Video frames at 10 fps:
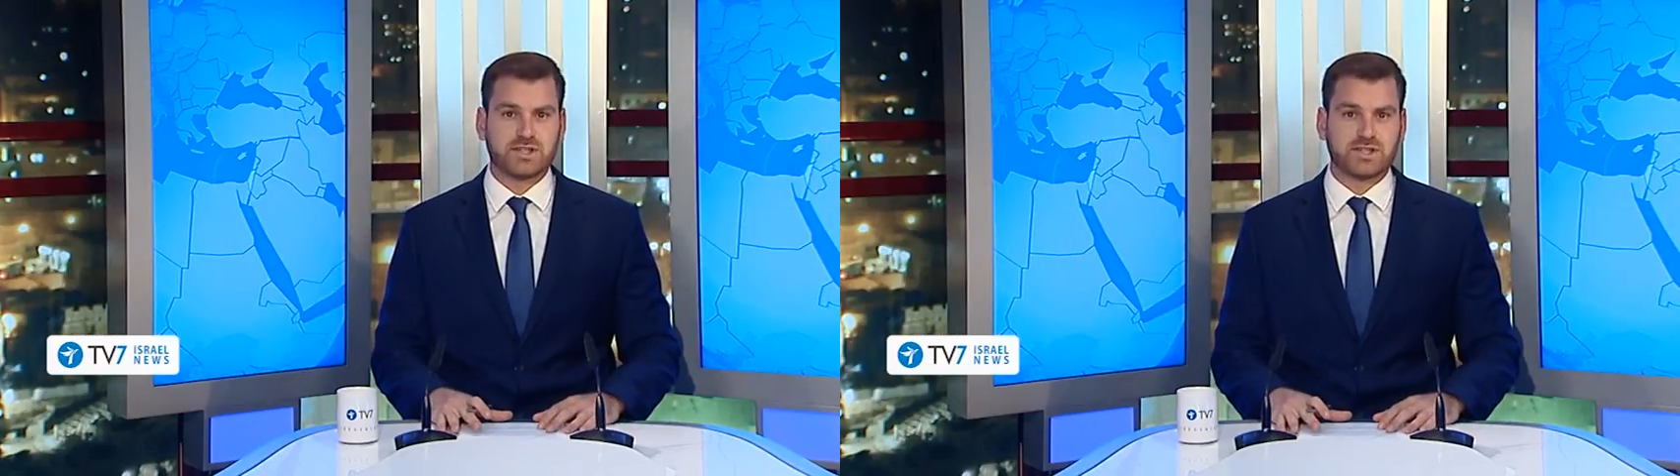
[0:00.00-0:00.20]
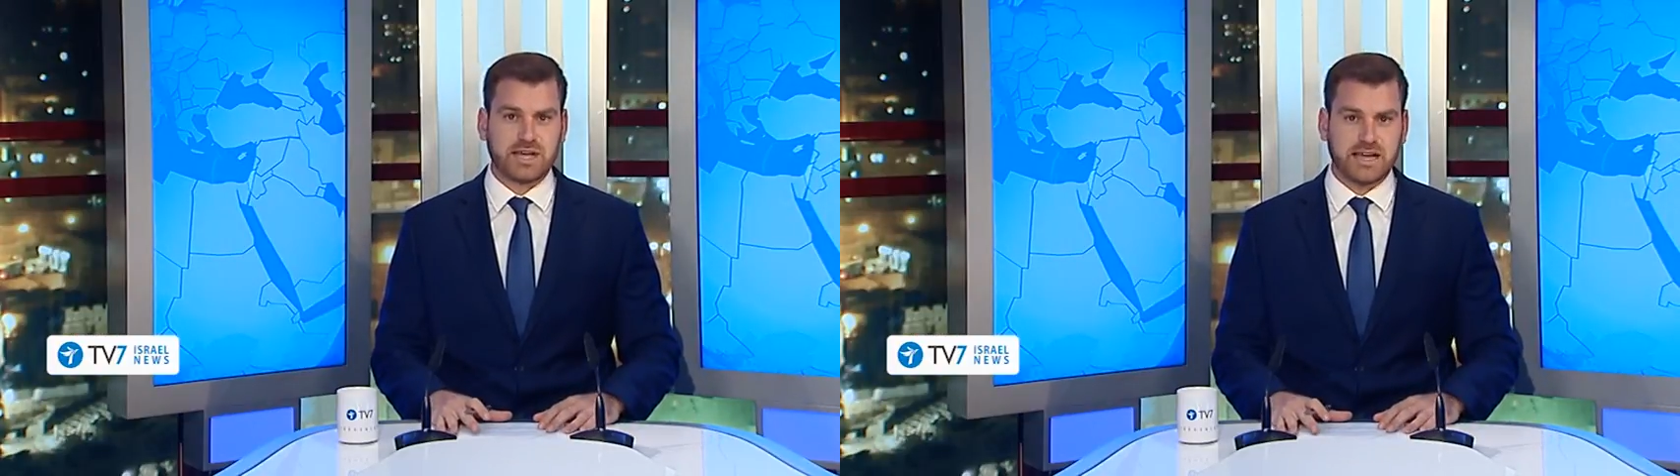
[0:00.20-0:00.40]

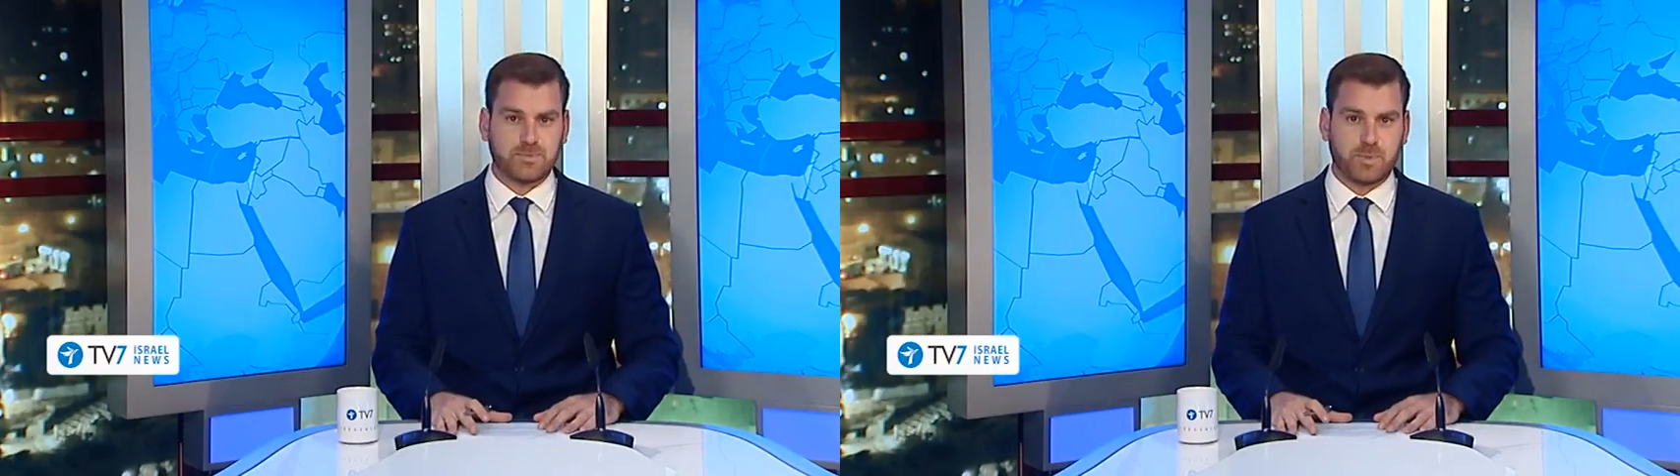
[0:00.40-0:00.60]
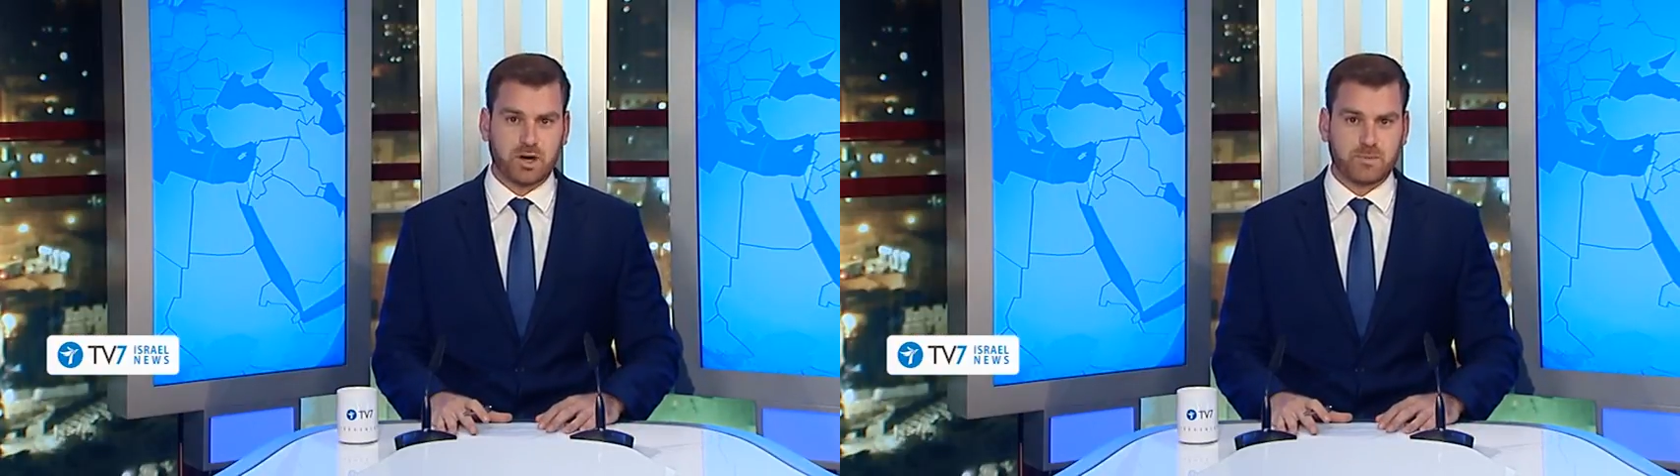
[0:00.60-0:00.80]
State
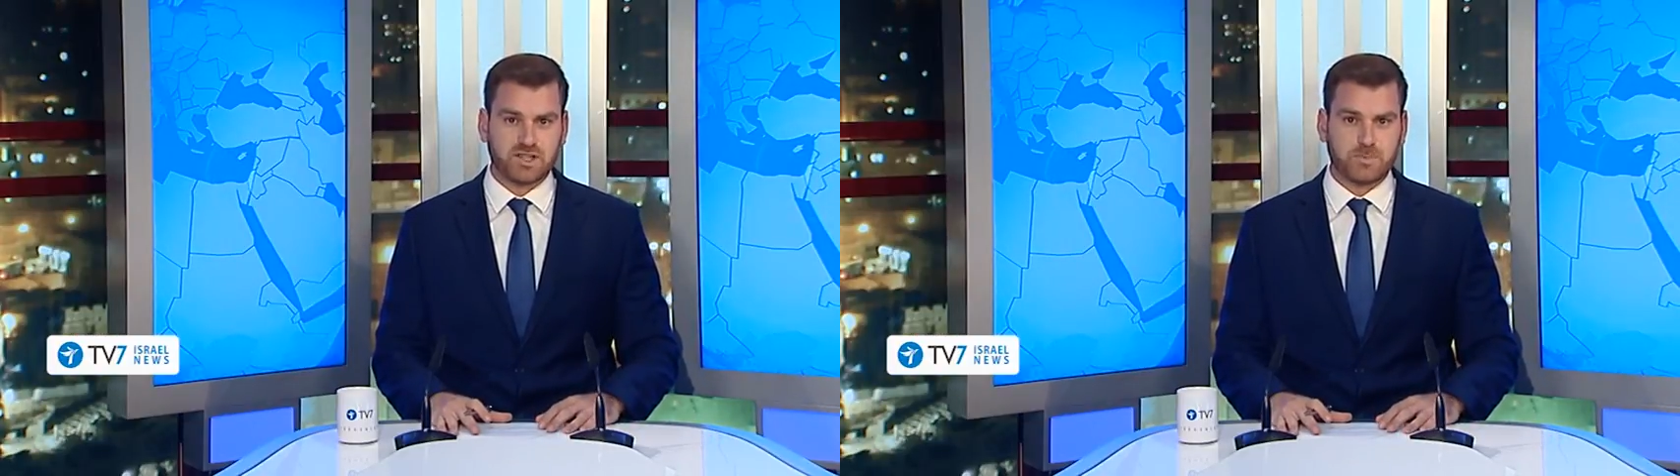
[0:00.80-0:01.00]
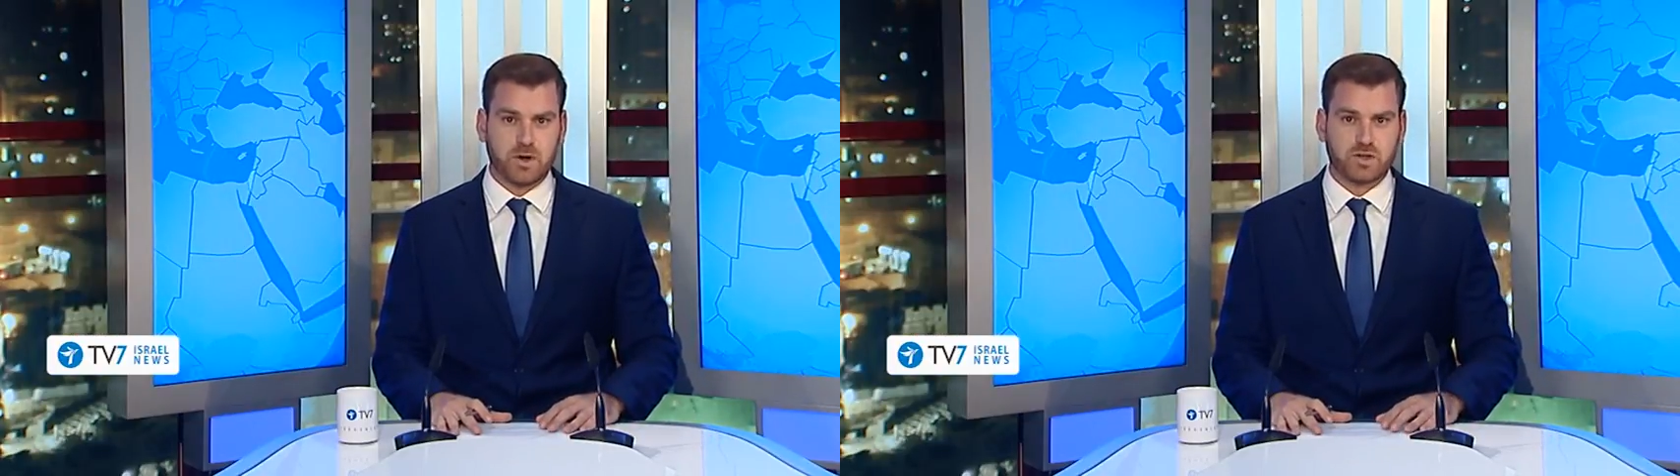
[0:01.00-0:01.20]
Department
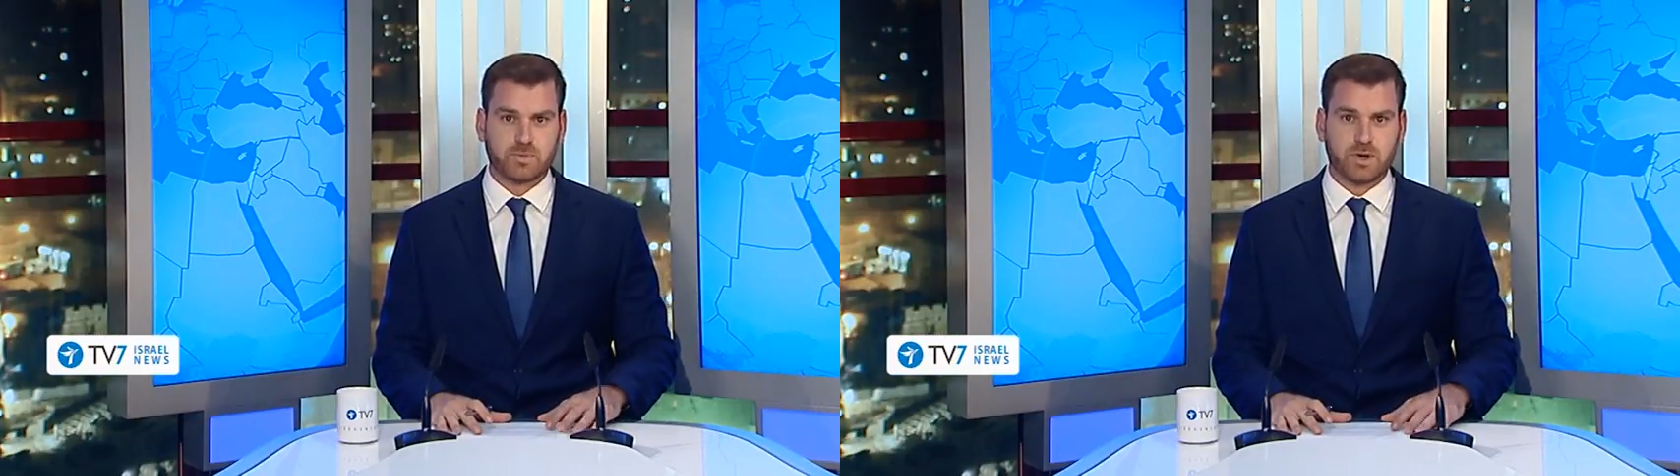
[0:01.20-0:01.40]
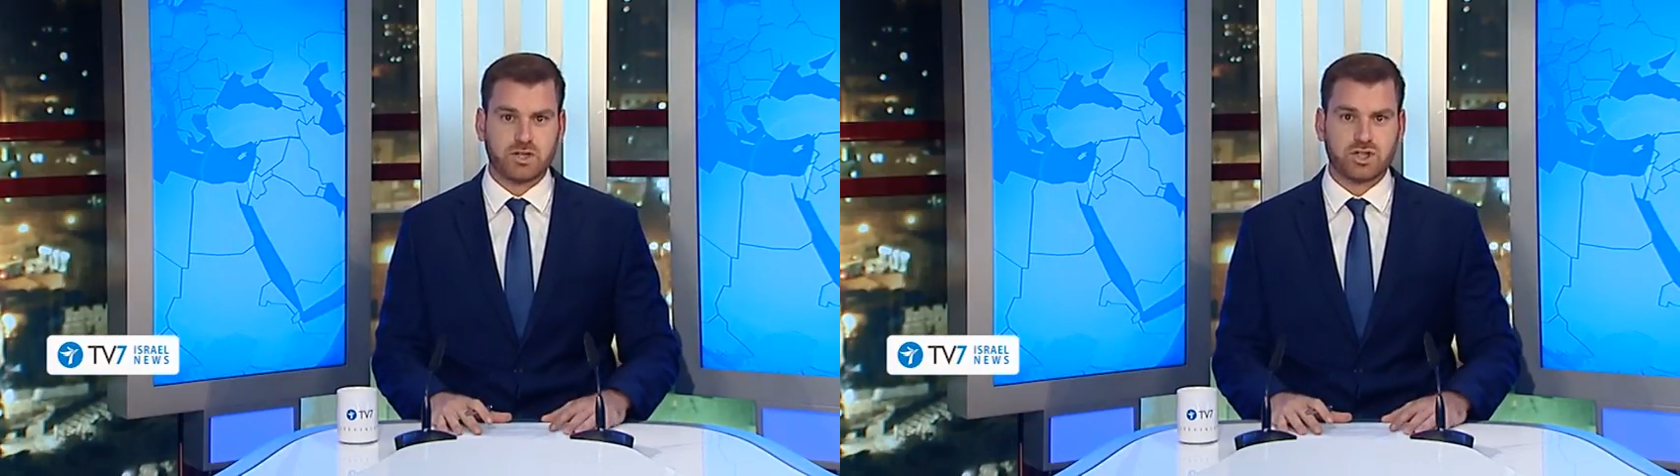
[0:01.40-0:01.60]

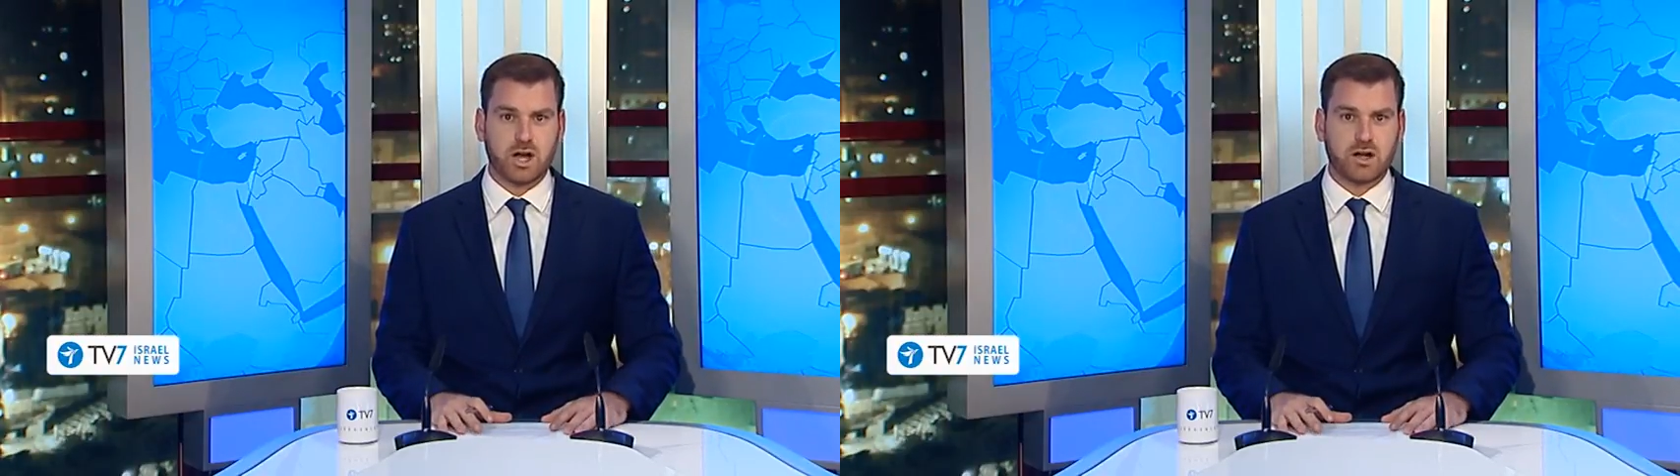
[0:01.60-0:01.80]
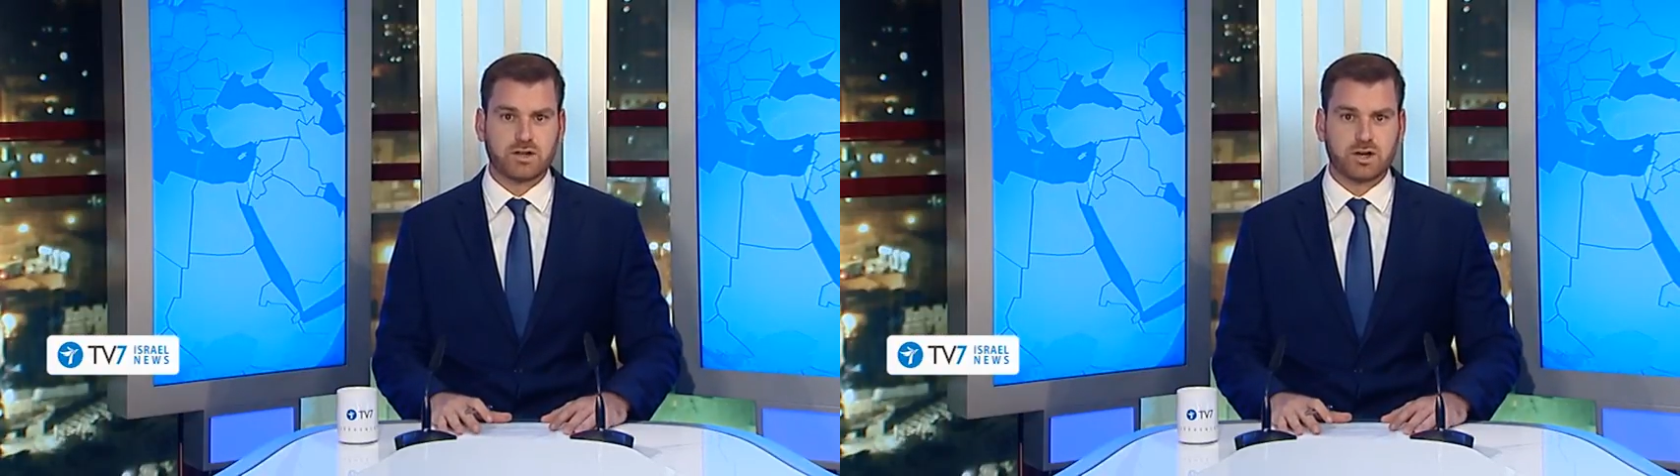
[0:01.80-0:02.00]
spokesman John